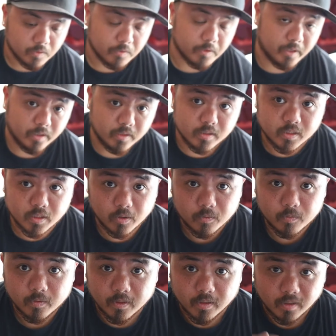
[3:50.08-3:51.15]
Alright, so
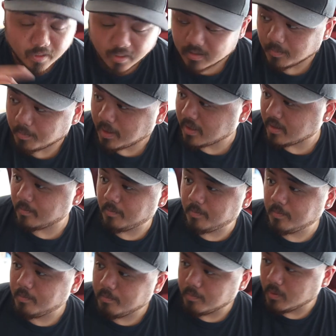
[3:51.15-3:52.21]
got the bottom
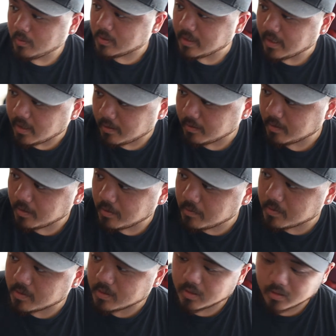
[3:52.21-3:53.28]
bolts out
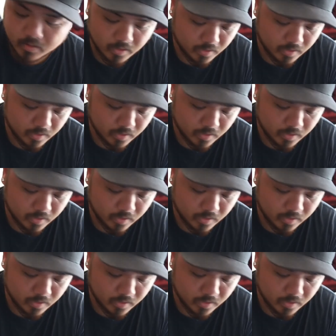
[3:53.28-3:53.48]
using